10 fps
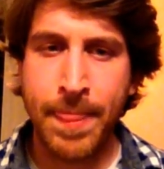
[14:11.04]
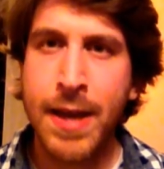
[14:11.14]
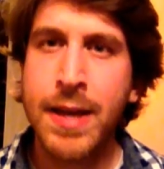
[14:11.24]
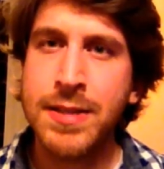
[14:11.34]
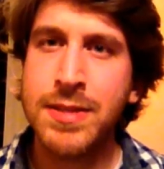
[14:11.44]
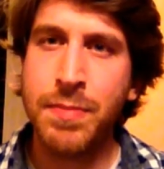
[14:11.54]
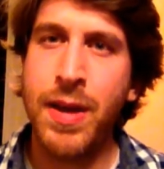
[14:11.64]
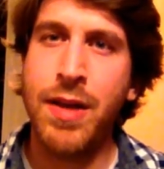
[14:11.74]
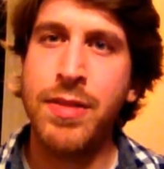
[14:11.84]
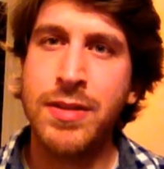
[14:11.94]
that is the
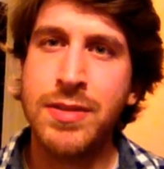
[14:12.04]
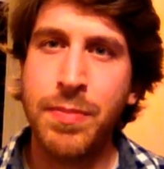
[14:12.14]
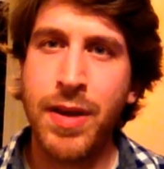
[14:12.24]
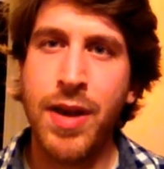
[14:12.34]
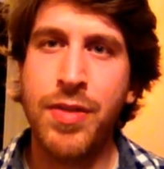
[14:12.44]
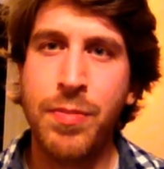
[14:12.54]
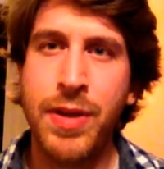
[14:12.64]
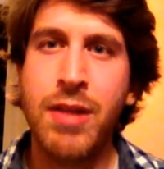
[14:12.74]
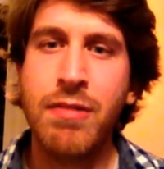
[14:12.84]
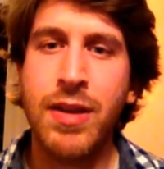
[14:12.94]
path. That's the path
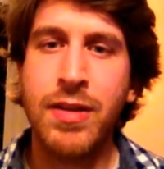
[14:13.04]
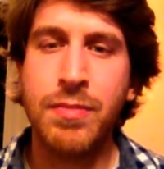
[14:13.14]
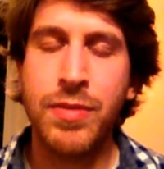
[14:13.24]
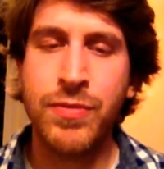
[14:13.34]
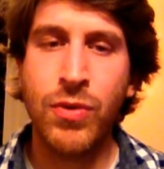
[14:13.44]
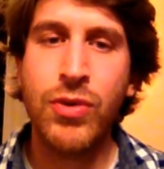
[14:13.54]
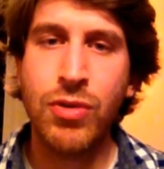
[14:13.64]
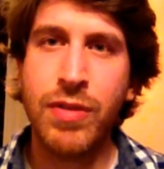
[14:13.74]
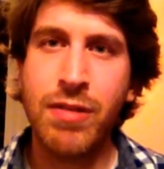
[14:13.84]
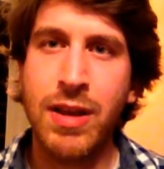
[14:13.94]
appearing before
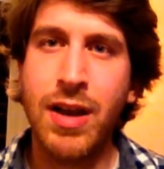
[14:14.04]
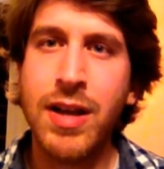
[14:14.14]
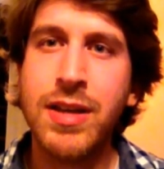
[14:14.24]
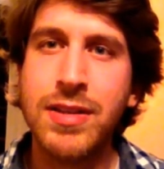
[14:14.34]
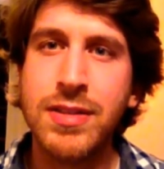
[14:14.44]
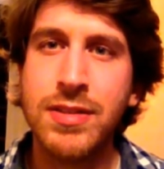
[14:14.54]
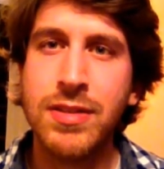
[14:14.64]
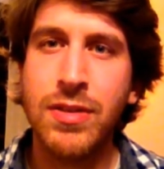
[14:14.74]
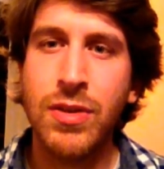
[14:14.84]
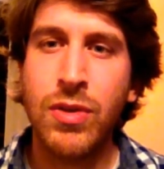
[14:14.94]
your very eyes.
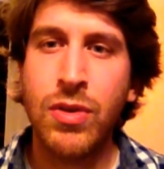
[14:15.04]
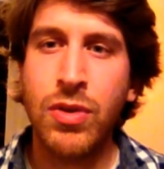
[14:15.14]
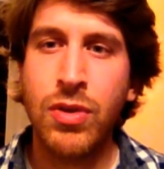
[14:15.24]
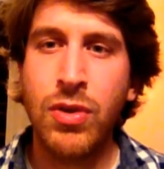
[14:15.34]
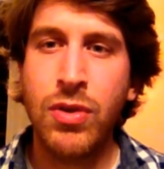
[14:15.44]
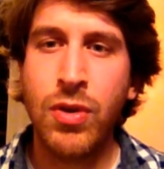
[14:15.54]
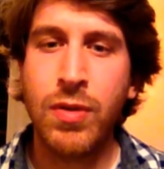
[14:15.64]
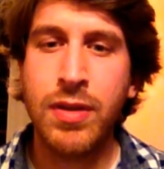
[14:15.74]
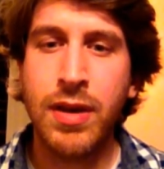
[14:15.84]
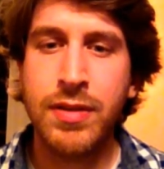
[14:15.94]
You
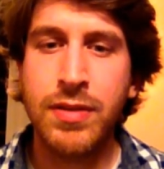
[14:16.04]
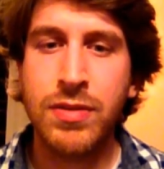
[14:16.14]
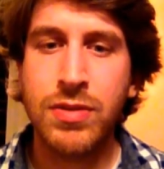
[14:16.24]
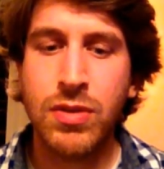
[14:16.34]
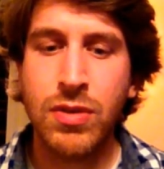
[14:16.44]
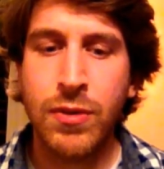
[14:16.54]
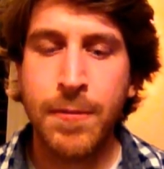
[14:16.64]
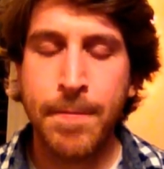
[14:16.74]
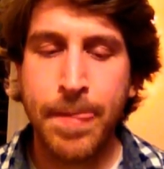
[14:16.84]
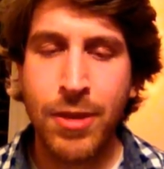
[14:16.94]
know, and
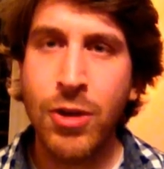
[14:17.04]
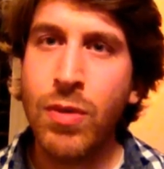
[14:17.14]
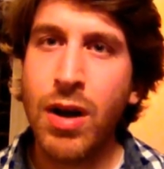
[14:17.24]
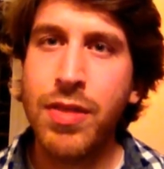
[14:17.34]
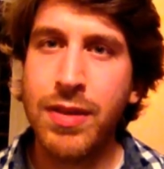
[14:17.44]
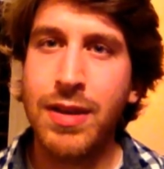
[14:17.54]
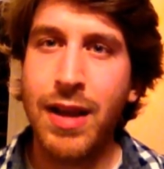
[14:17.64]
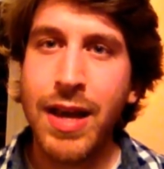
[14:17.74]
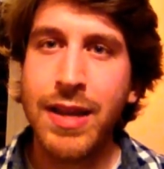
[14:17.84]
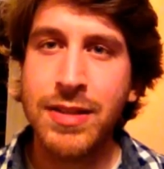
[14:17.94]
you are the
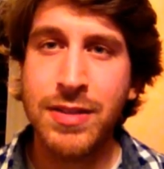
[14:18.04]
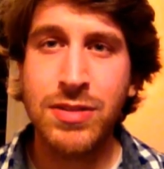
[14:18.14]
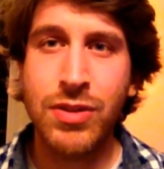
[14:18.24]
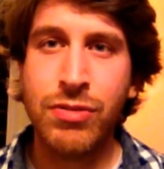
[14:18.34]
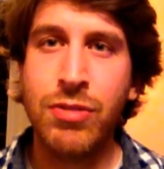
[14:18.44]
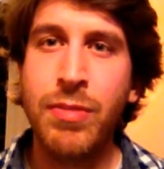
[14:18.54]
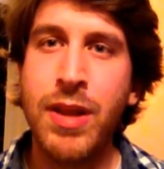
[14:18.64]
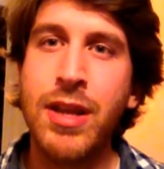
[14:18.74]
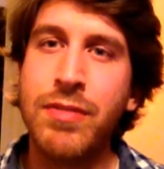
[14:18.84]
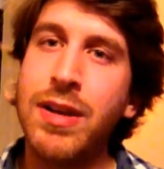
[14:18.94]
light. This is the true
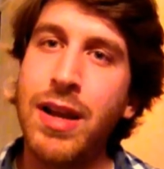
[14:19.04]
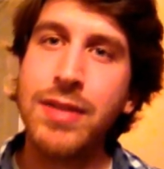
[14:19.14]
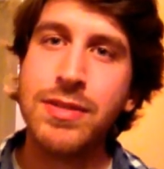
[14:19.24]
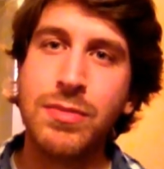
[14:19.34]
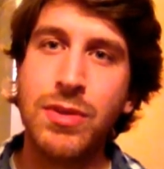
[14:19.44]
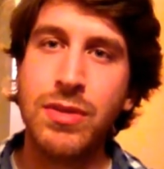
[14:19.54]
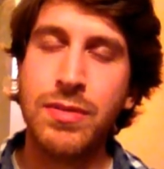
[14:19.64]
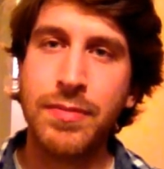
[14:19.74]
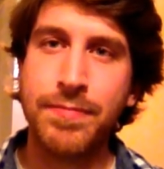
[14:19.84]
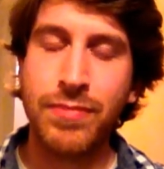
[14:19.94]
meaning of
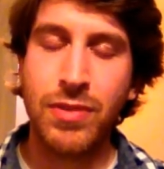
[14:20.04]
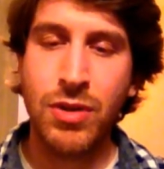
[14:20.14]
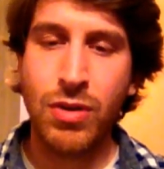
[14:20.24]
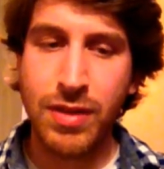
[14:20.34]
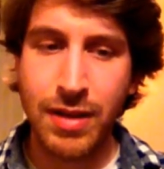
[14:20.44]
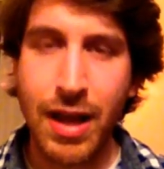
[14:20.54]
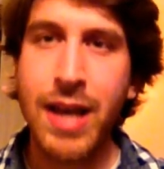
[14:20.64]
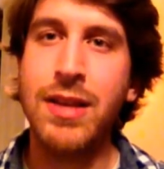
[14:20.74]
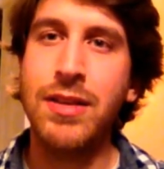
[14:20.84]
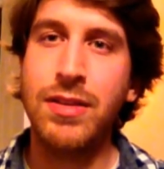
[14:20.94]
enlightenment. You're the
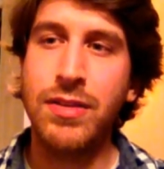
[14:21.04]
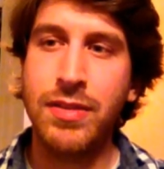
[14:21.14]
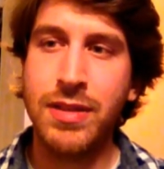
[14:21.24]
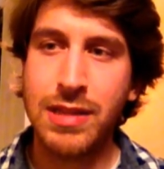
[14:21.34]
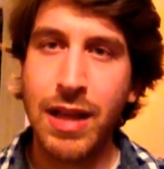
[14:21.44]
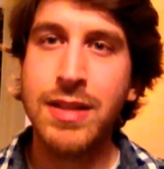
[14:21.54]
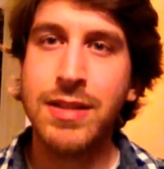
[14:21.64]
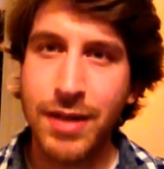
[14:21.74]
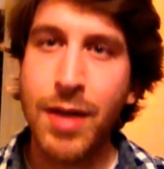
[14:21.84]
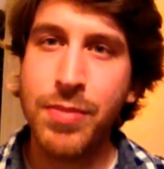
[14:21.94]
light that's
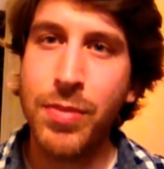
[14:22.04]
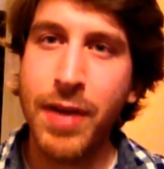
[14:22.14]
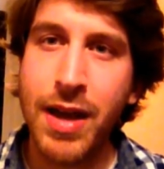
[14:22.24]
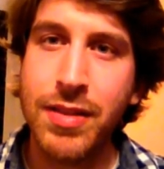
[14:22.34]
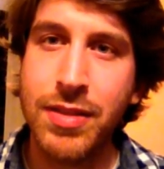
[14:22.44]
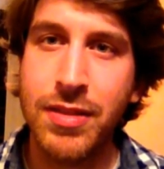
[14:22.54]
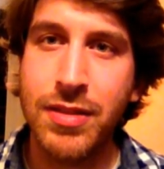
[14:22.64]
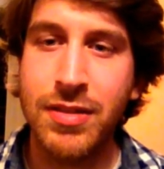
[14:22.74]
lighting up the path.